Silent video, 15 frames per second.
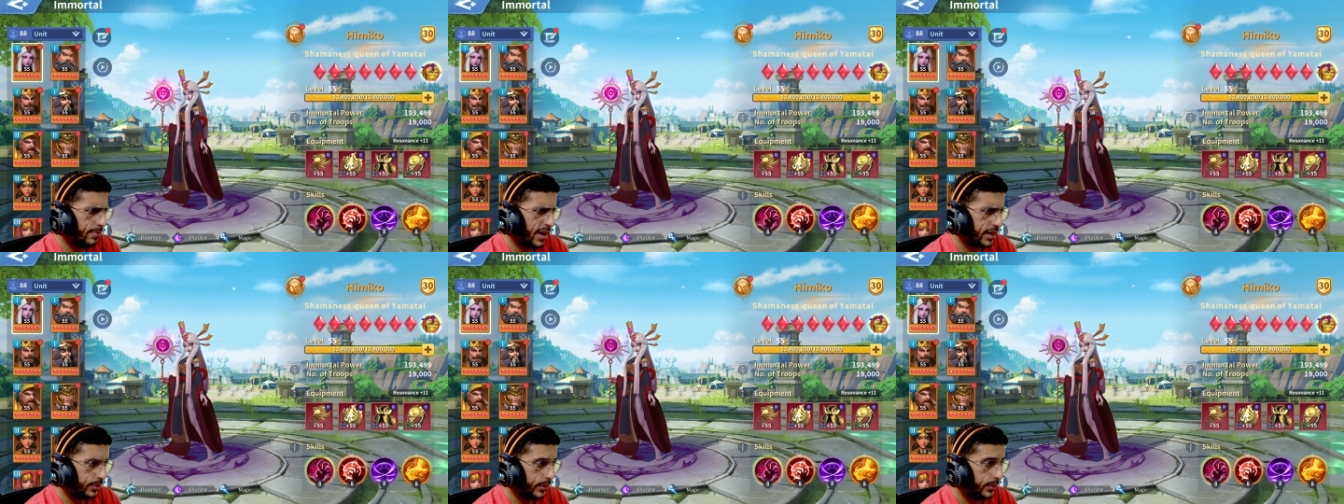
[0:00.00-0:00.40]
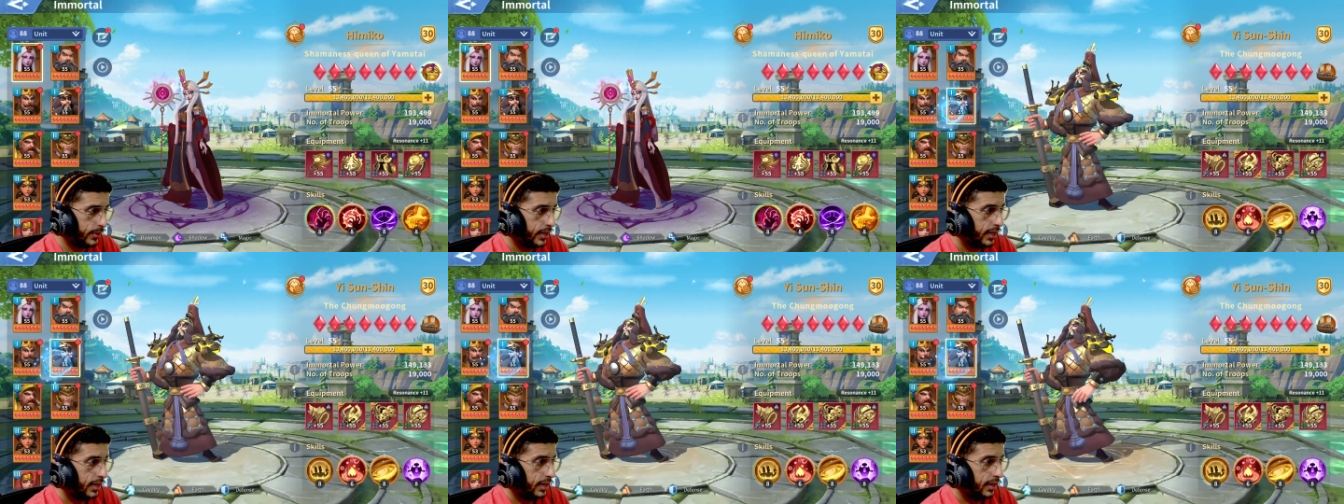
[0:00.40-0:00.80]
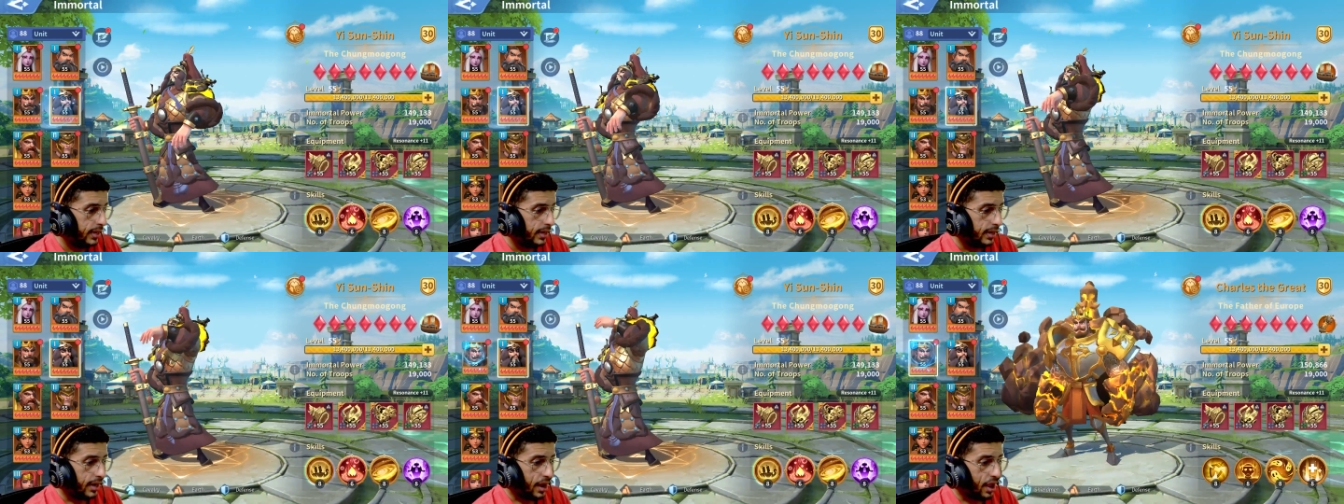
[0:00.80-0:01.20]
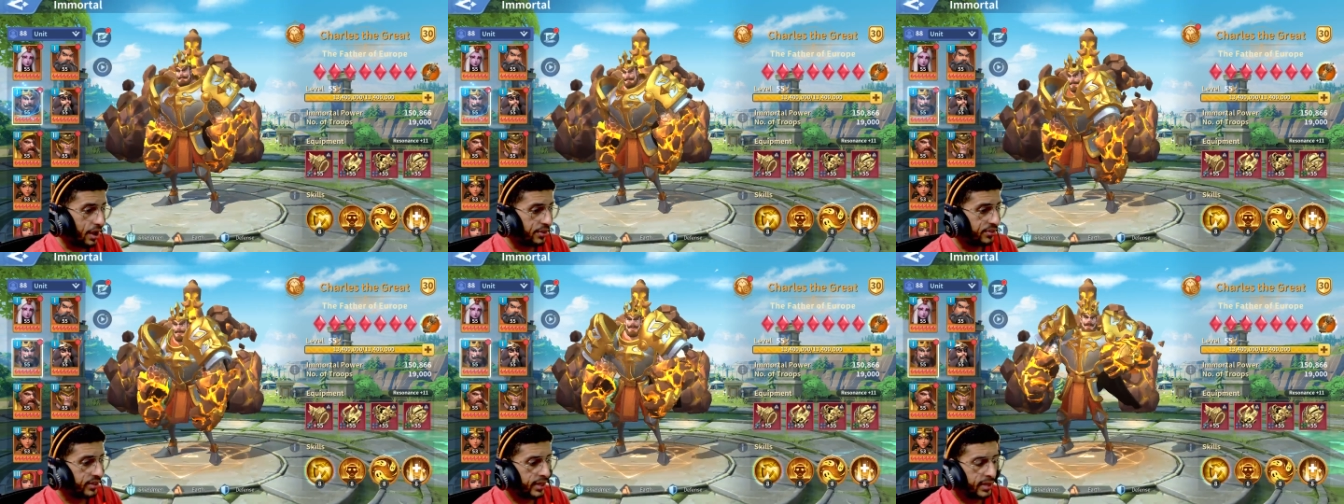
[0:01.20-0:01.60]
row. I
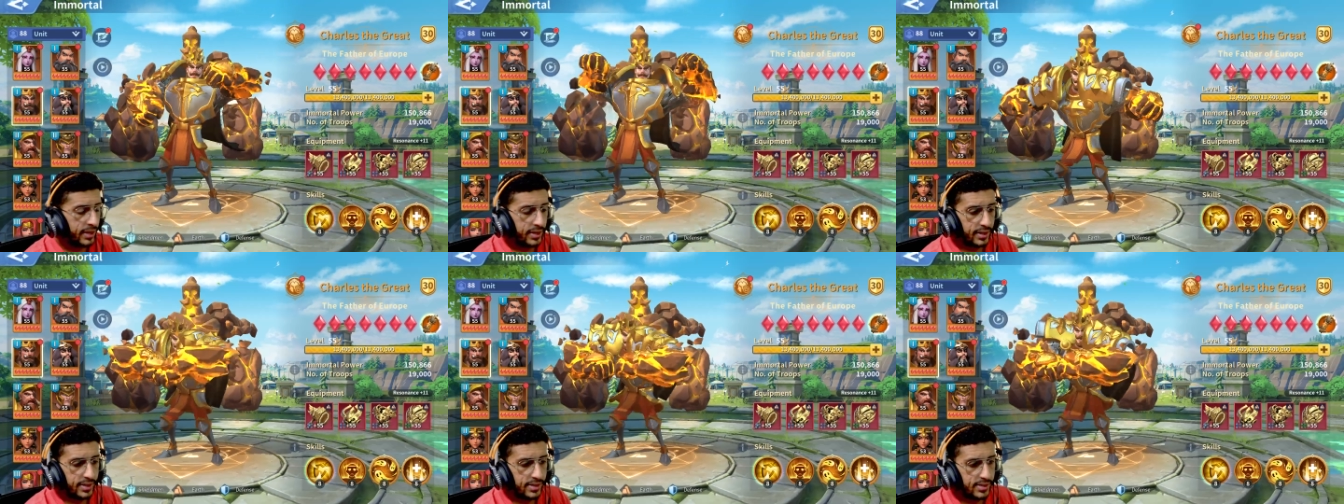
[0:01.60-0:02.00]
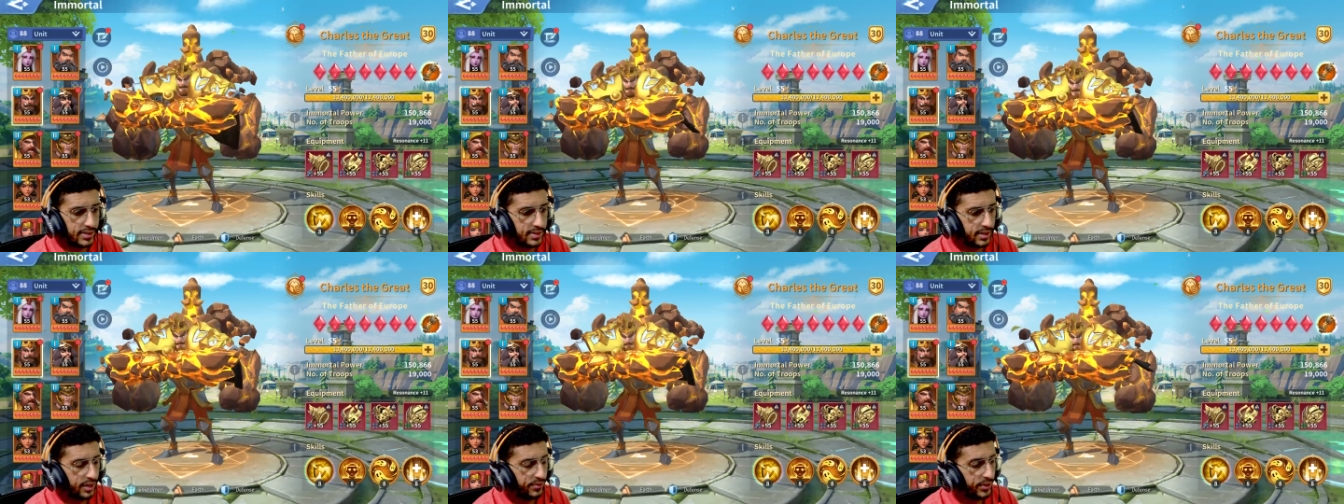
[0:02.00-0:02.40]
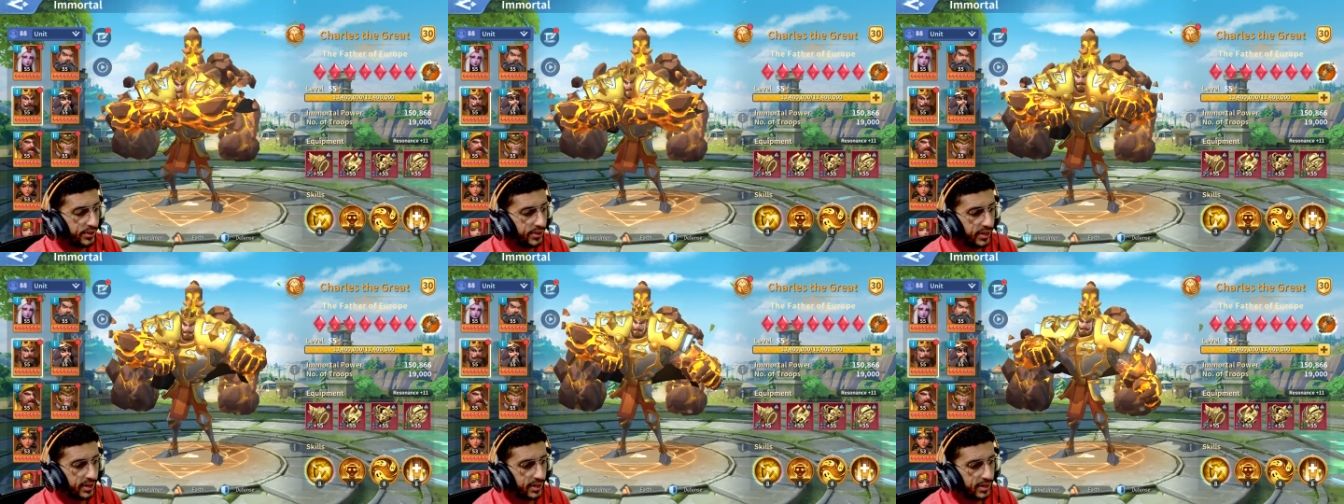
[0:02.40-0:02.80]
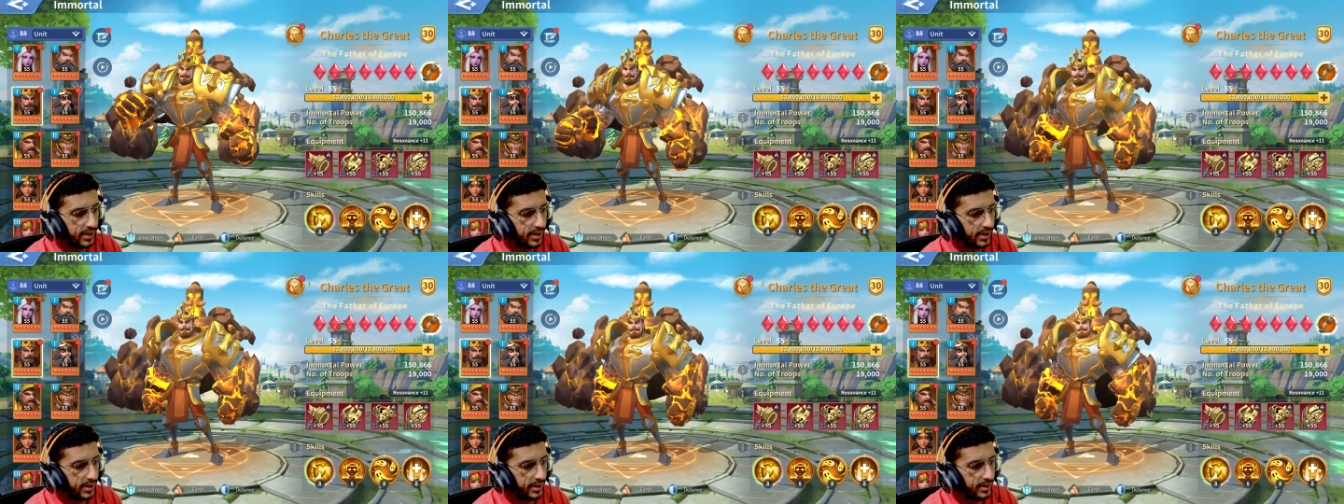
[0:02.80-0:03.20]
think this is everything
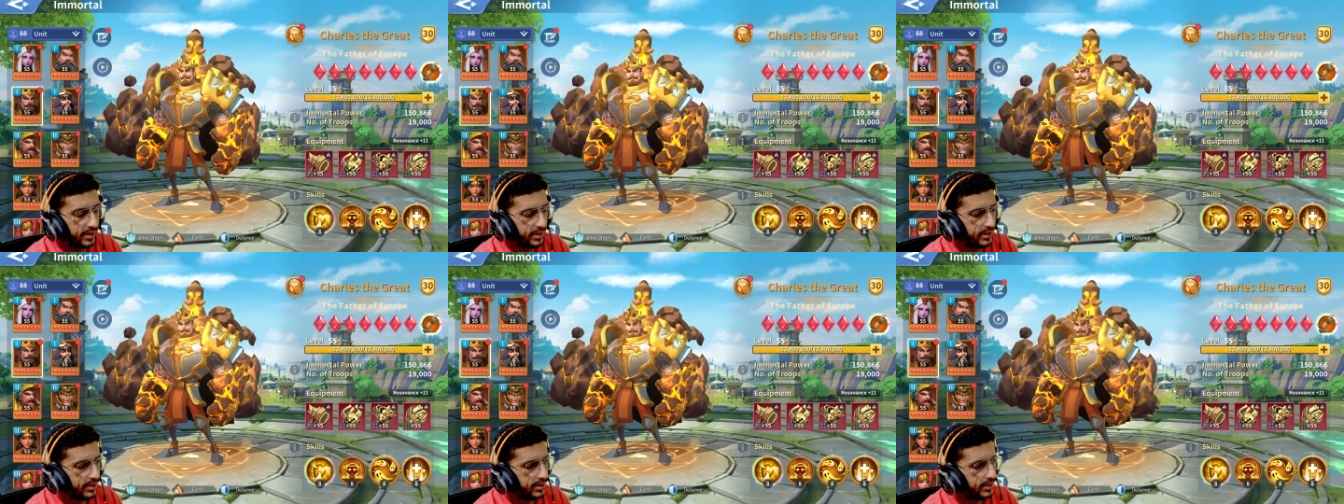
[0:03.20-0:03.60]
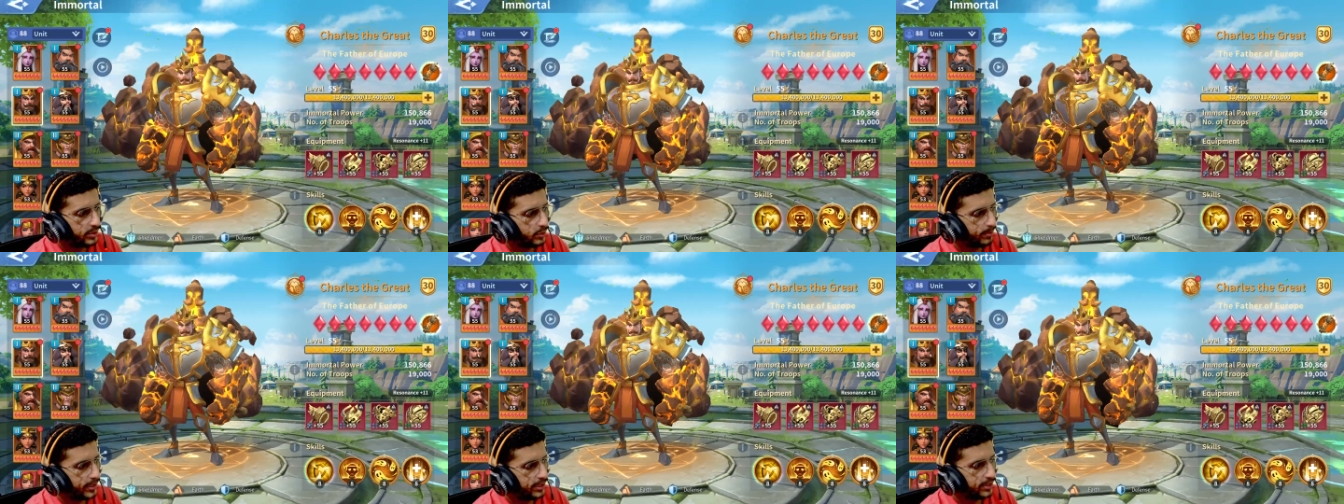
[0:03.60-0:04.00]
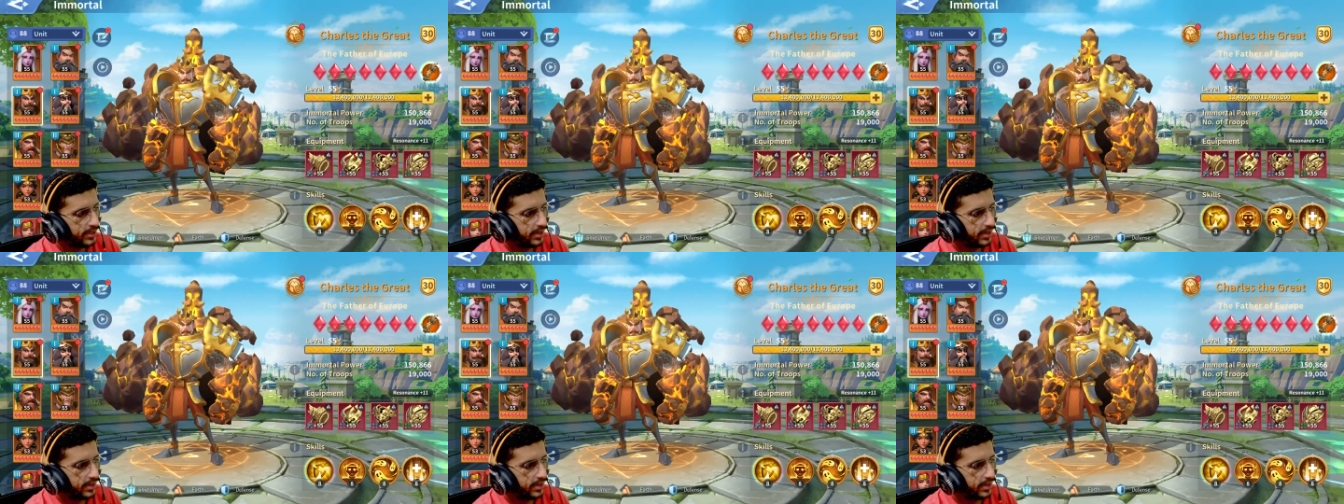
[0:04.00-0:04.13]
I needed to mention.